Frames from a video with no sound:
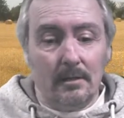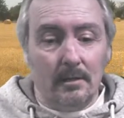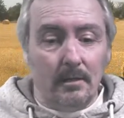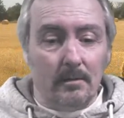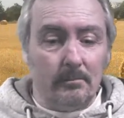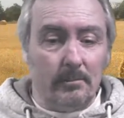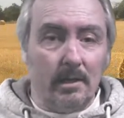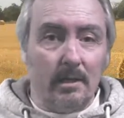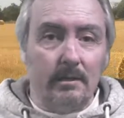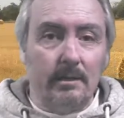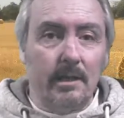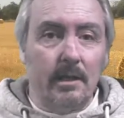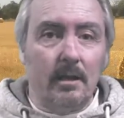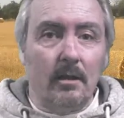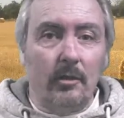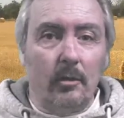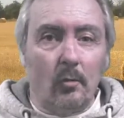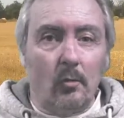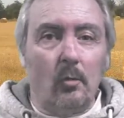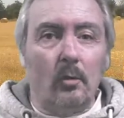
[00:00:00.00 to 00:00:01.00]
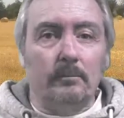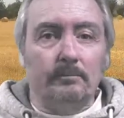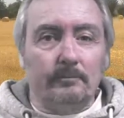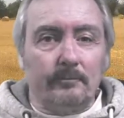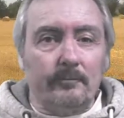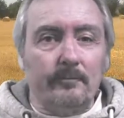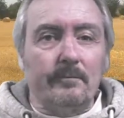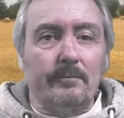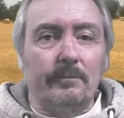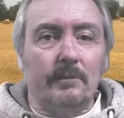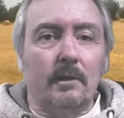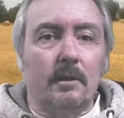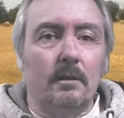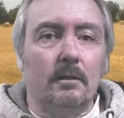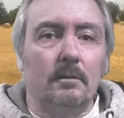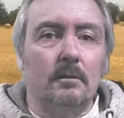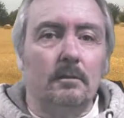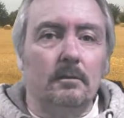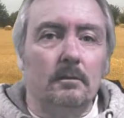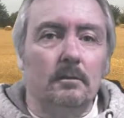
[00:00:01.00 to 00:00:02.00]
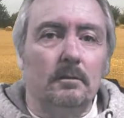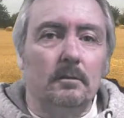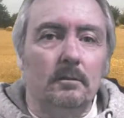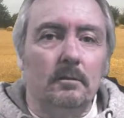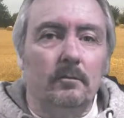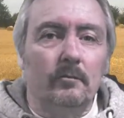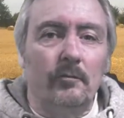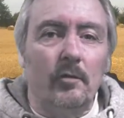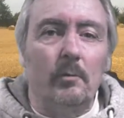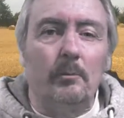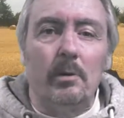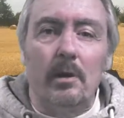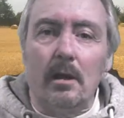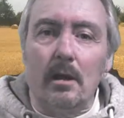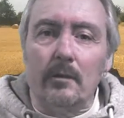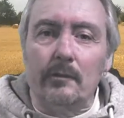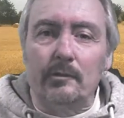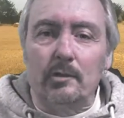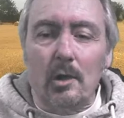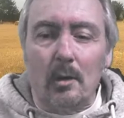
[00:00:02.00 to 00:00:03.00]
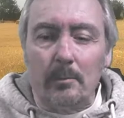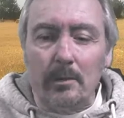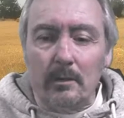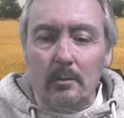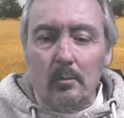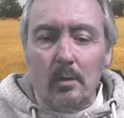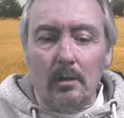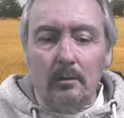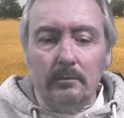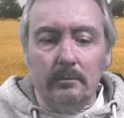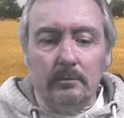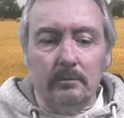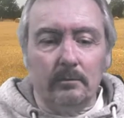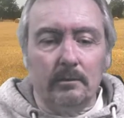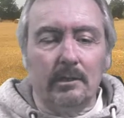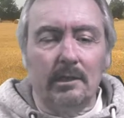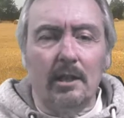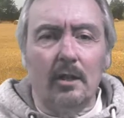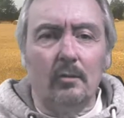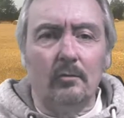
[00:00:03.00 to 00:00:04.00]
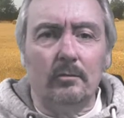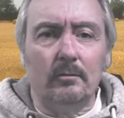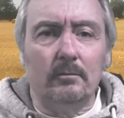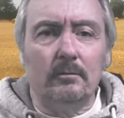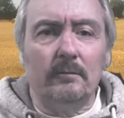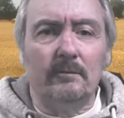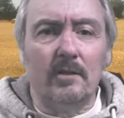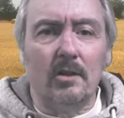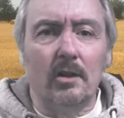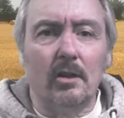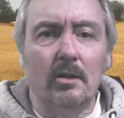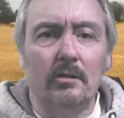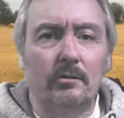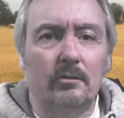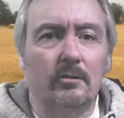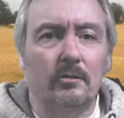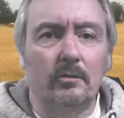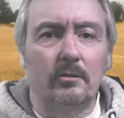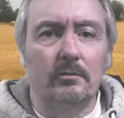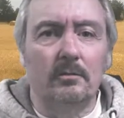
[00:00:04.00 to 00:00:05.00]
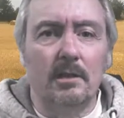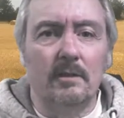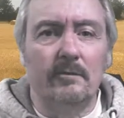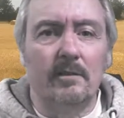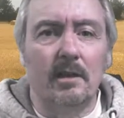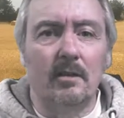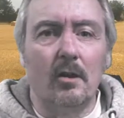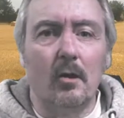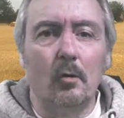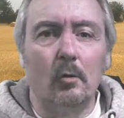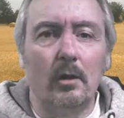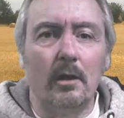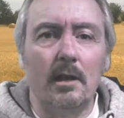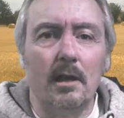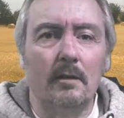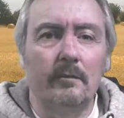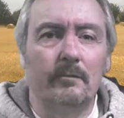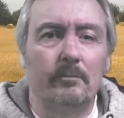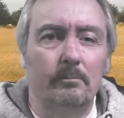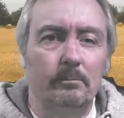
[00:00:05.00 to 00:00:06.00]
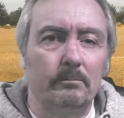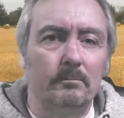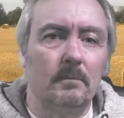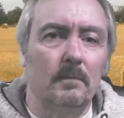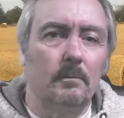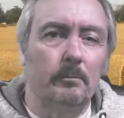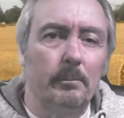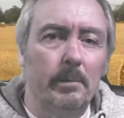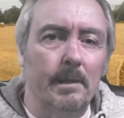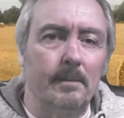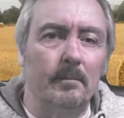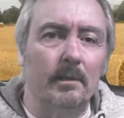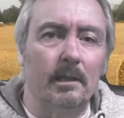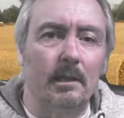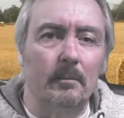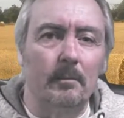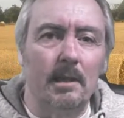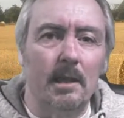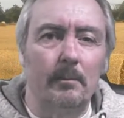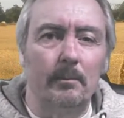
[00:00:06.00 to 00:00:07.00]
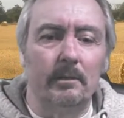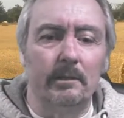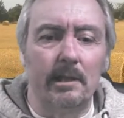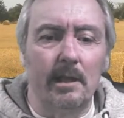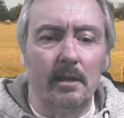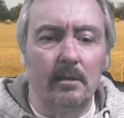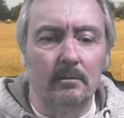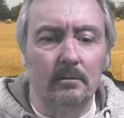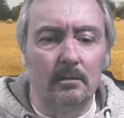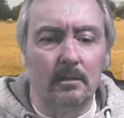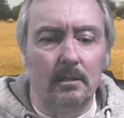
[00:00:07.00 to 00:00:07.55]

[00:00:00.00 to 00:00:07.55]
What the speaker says: But yeah, I thought footpath's got to be the one to go first, because if they're old enough, people are going to be up and down,